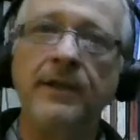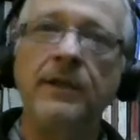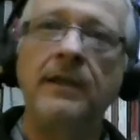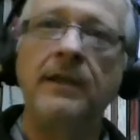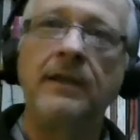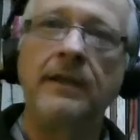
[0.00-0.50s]

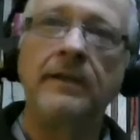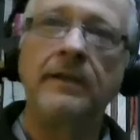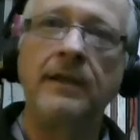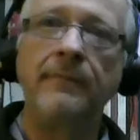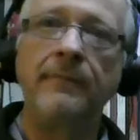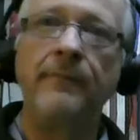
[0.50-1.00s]
much.
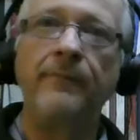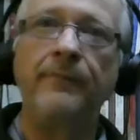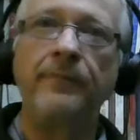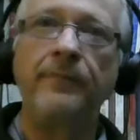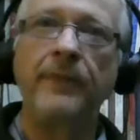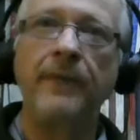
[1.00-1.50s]
Opportunity. Yep.
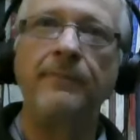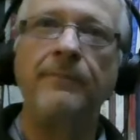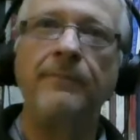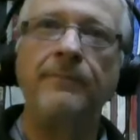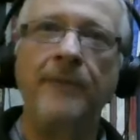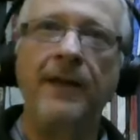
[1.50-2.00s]

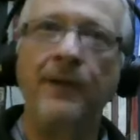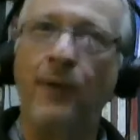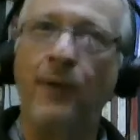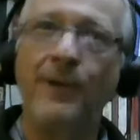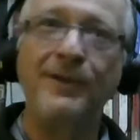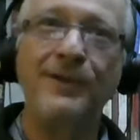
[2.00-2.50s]
Yep.
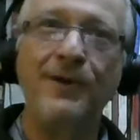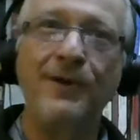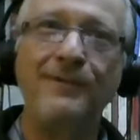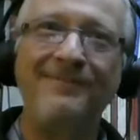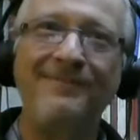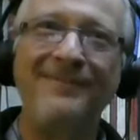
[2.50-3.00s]
Go watch
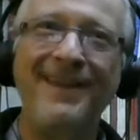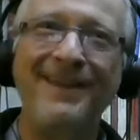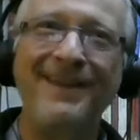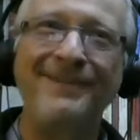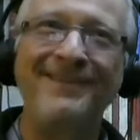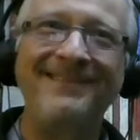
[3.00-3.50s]
the show.
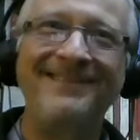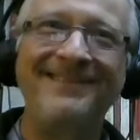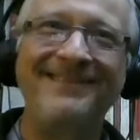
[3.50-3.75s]
Thank you.